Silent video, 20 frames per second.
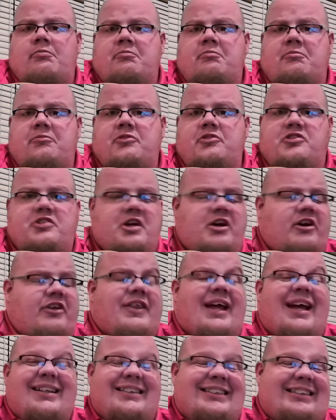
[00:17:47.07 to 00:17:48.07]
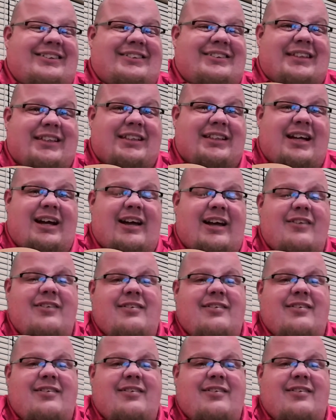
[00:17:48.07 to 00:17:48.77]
So that's used a lot.